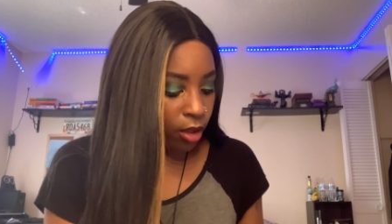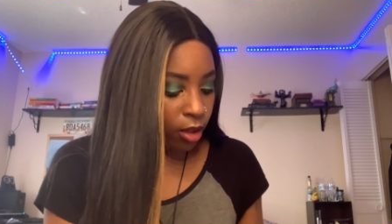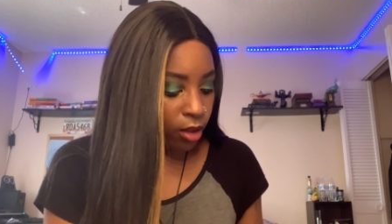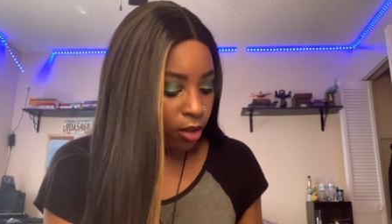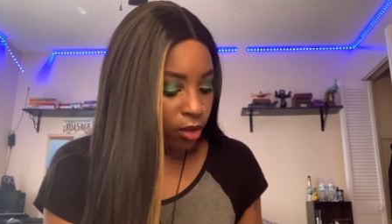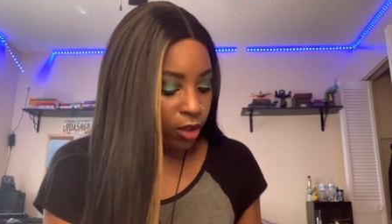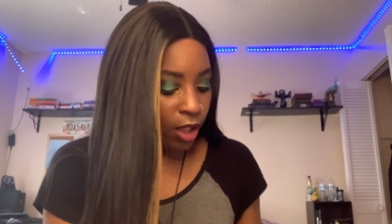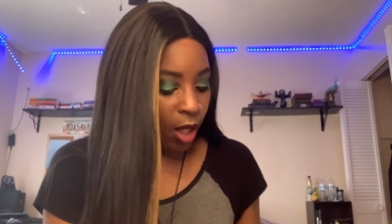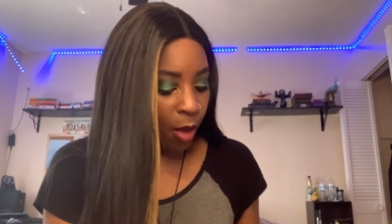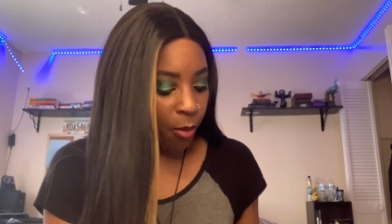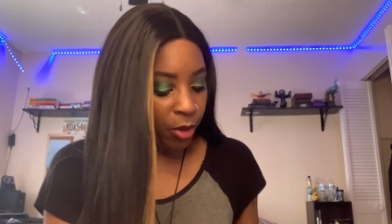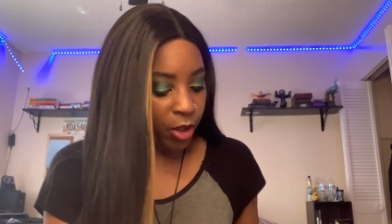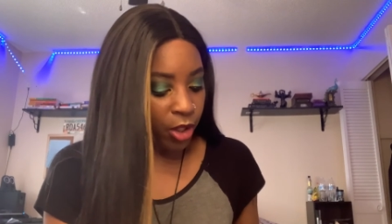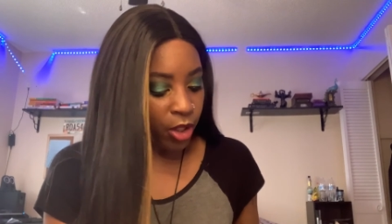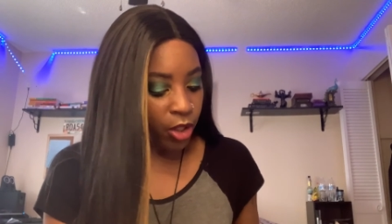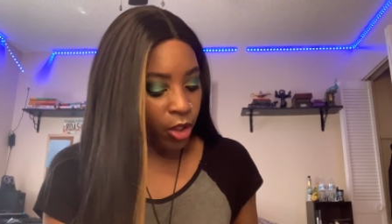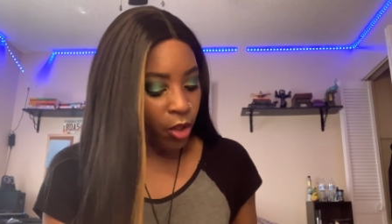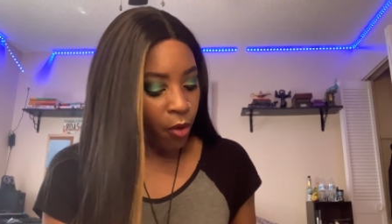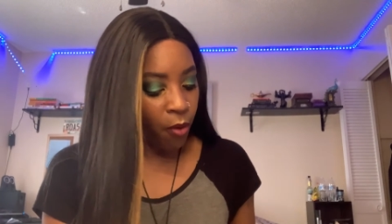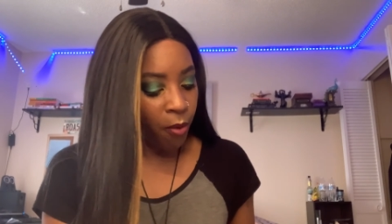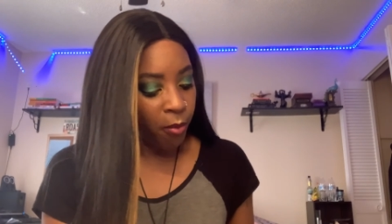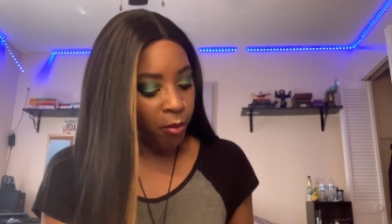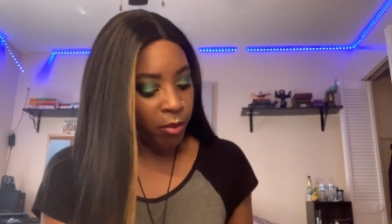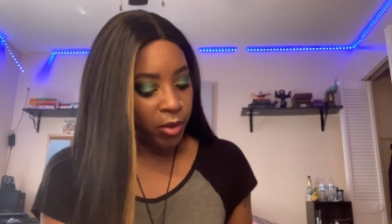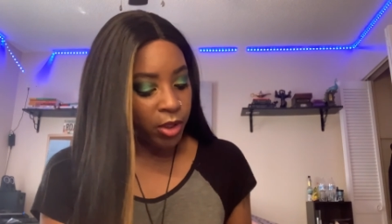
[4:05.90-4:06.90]
Now we're going to
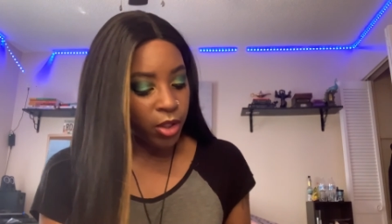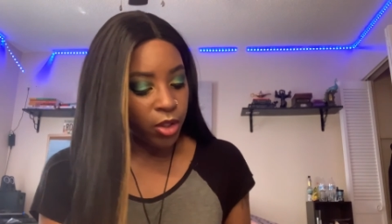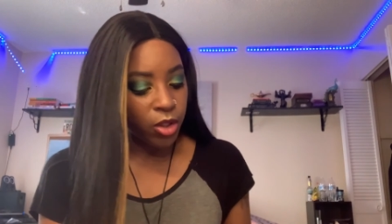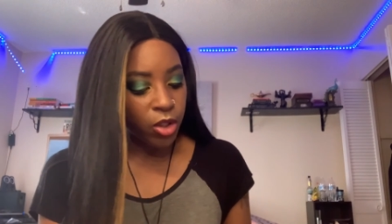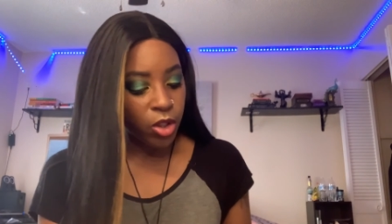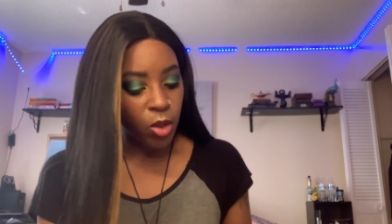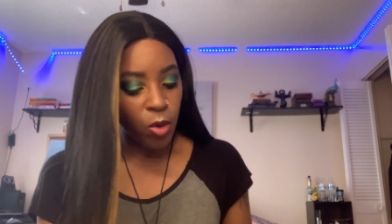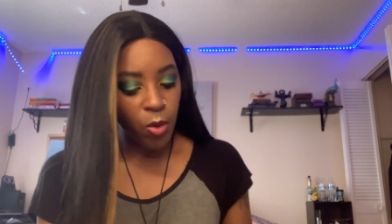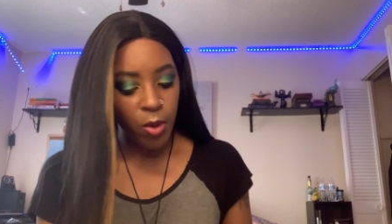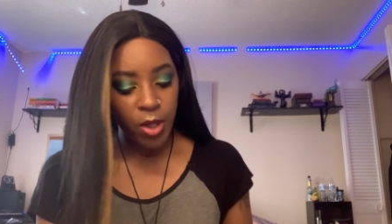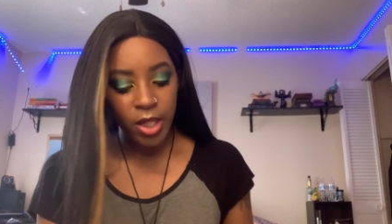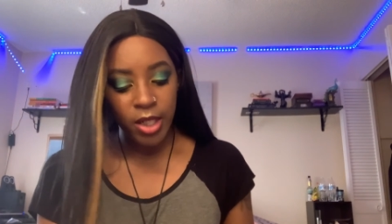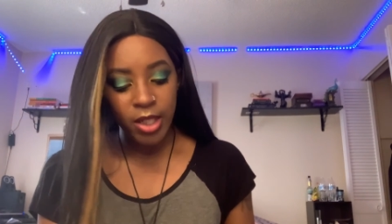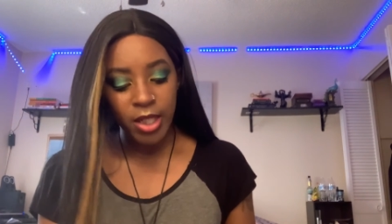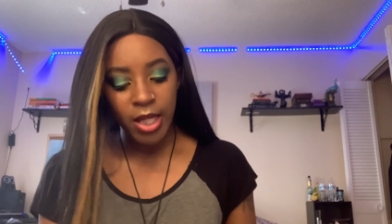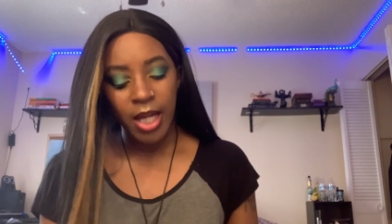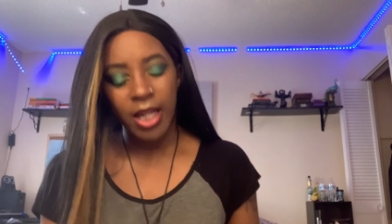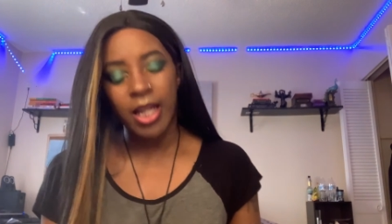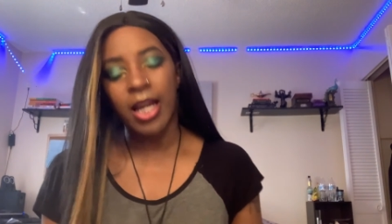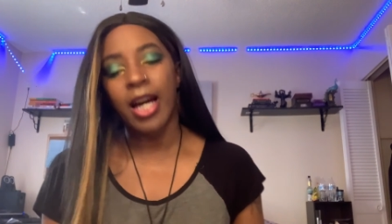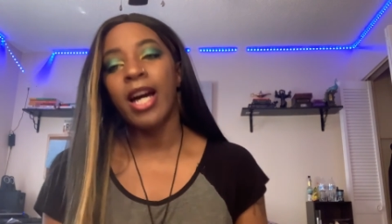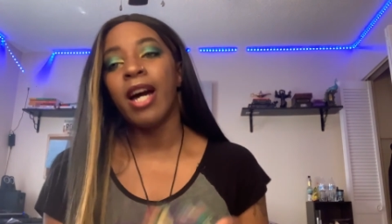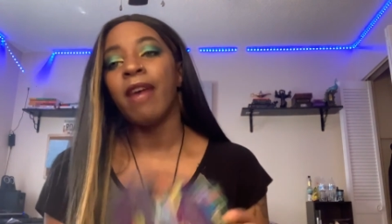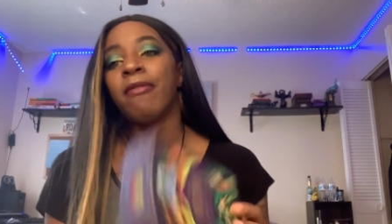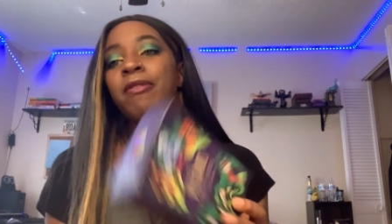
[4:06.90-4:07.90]
go in with the newer
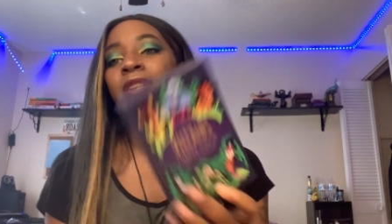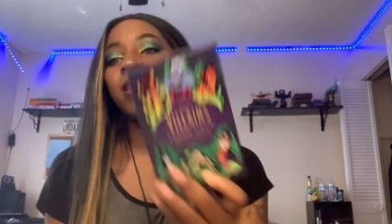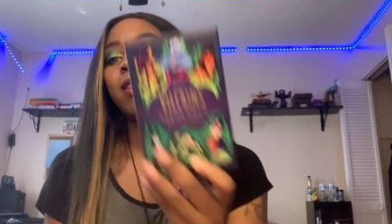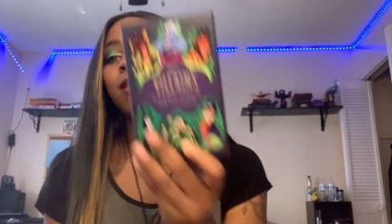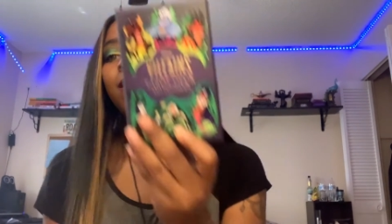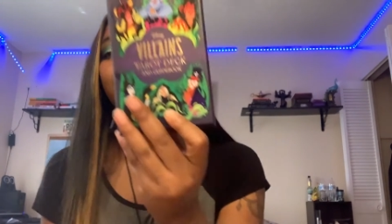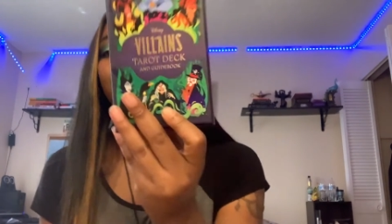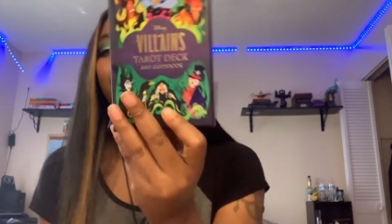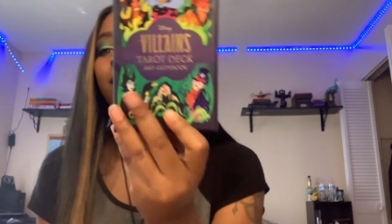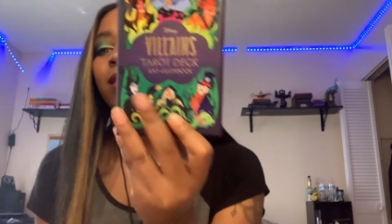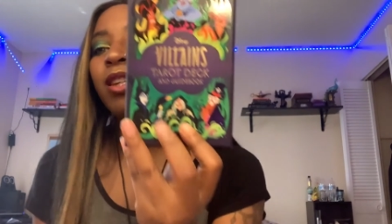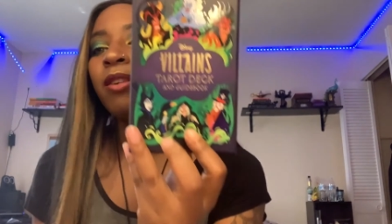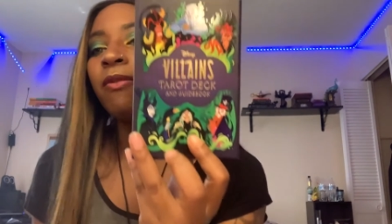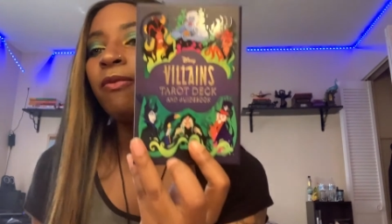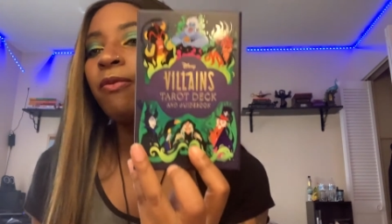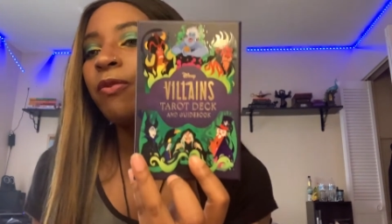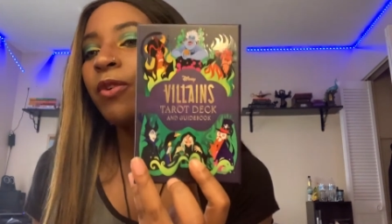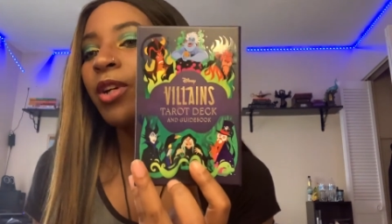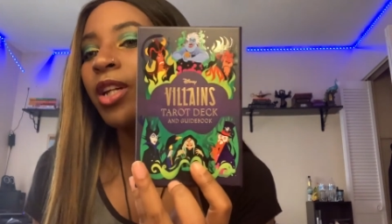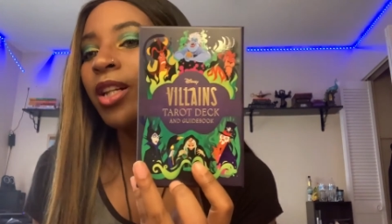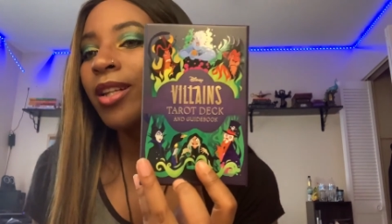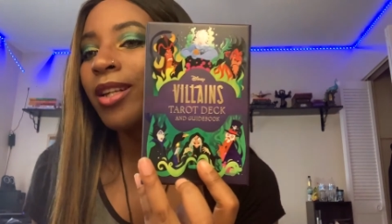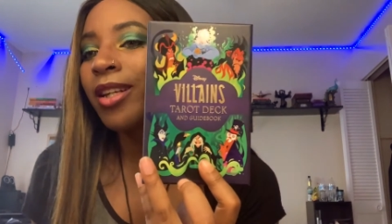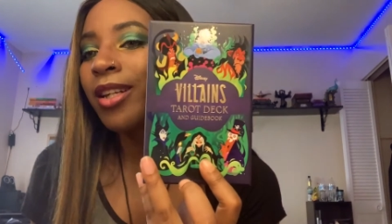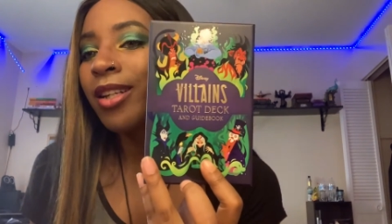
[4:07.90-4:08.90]
deck. I have the Disney
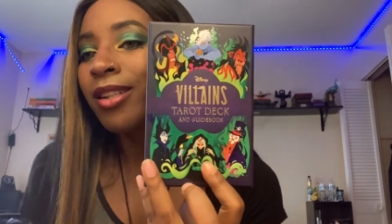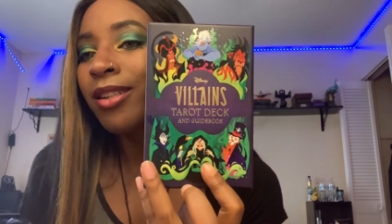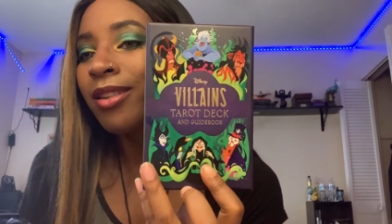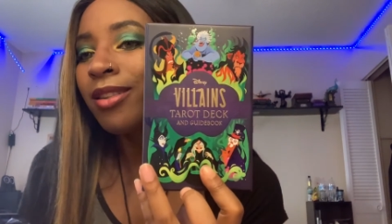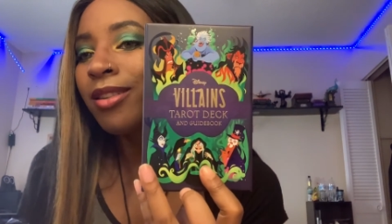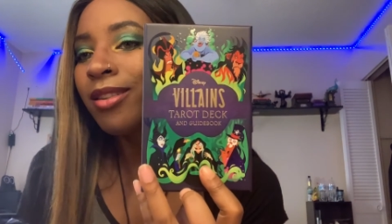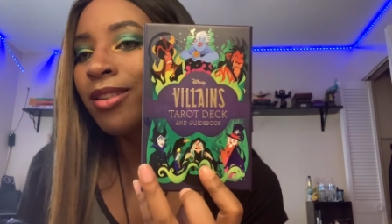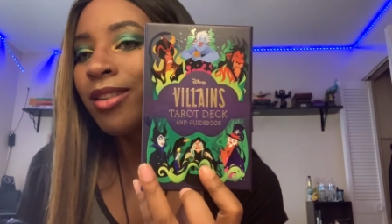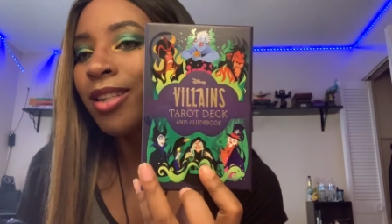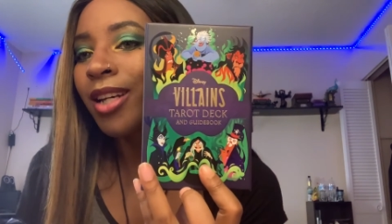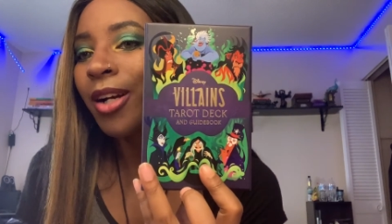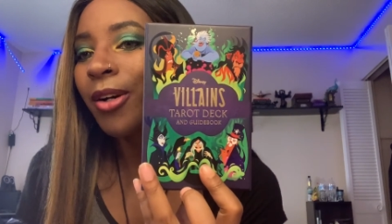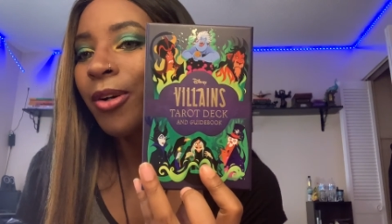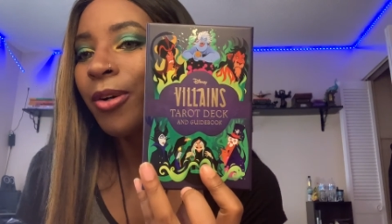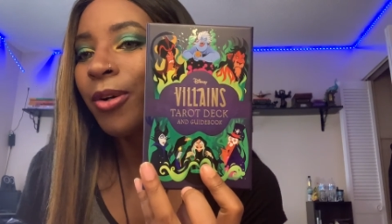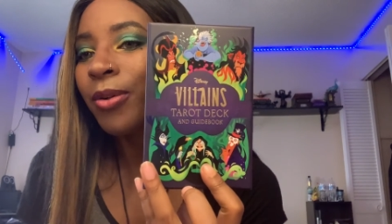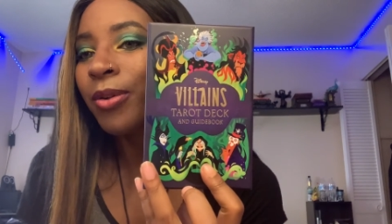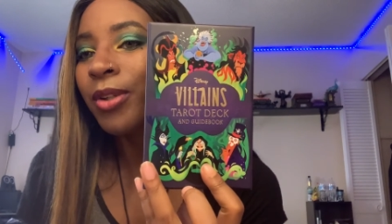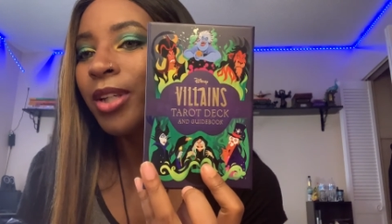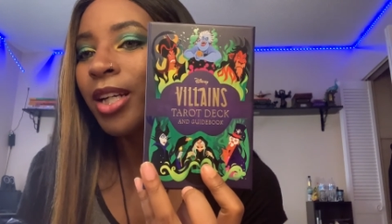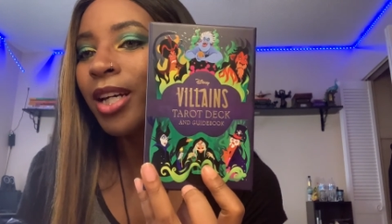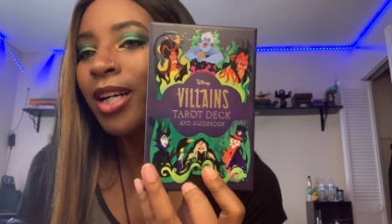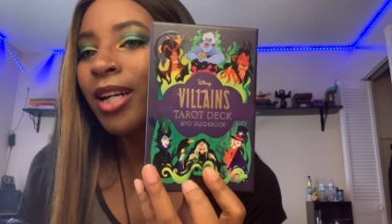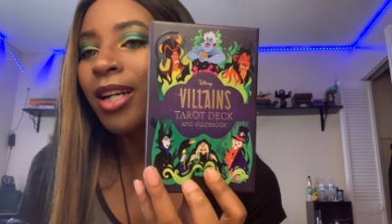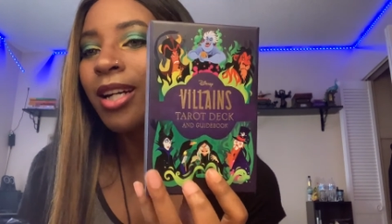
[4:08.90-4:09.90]
Villains Tarot
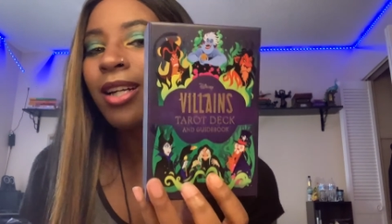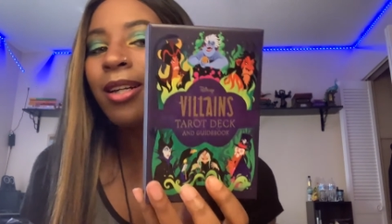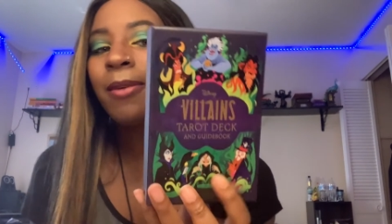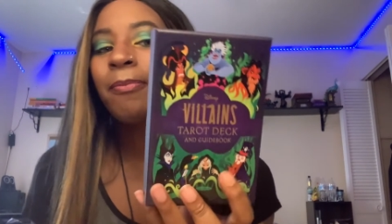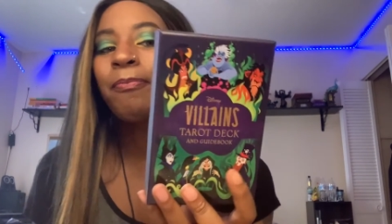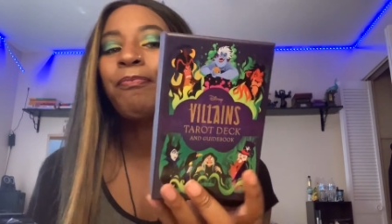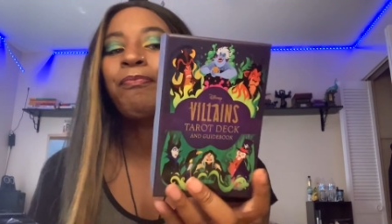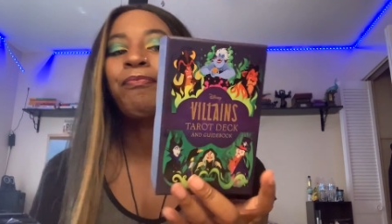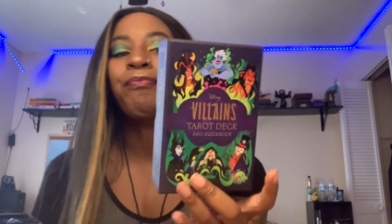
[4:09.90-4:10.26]
deck.